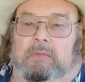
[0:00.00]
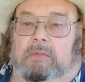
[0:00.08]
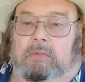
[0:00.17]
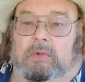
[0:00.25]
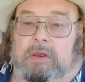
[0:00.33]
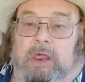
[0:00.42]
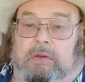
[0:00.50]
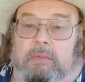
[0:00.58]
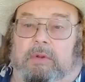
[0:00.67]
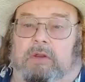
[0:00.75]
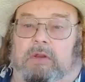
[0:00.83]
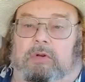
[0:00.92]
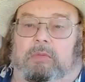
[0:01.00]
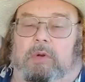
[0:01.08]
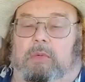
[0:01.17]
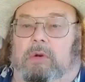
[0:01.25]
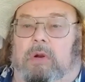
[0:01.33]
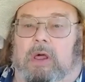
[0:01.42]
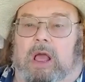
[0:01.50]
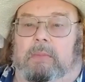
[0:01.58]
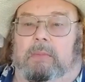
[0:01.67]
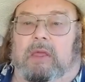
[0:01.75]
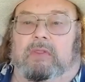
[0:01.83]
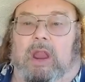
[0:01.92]
measure them. We want to know how
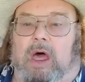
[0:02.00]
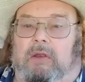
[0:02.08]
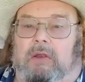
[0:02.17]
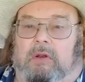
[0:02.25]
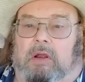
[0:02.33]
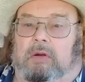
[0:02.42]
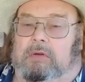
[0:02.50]
big the lots are.